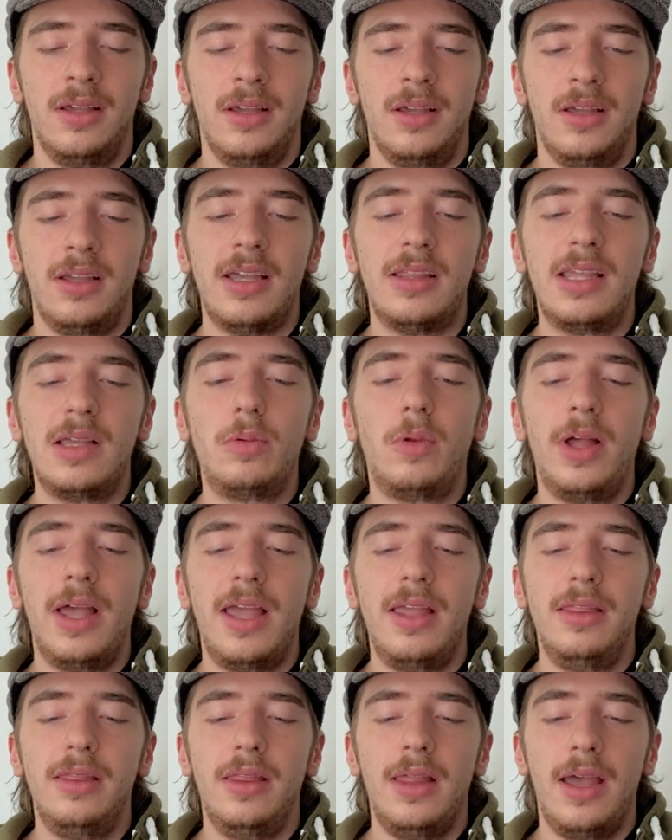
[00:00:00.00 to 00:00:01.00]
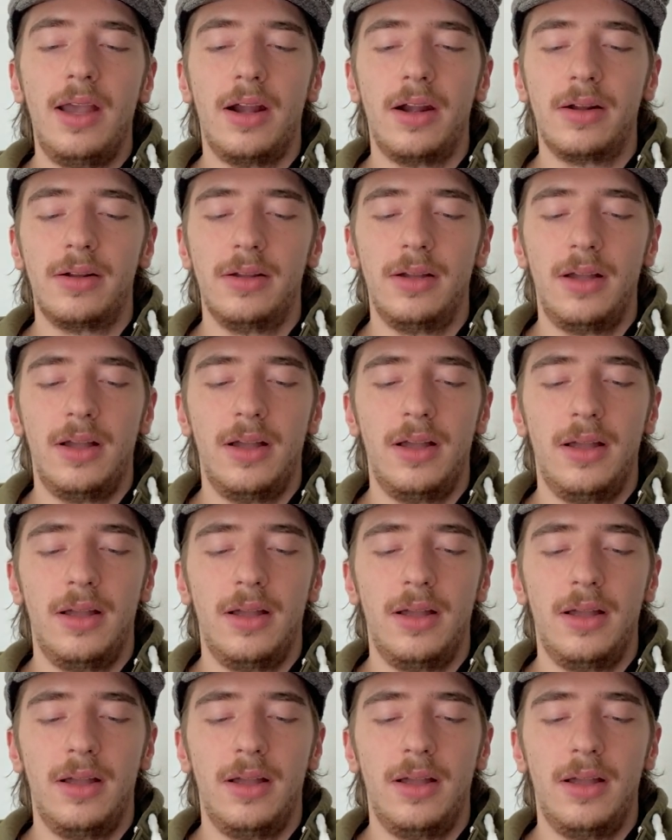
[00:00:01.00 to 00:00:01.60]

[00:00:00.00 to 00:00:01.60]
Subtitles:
And I think we'll end there.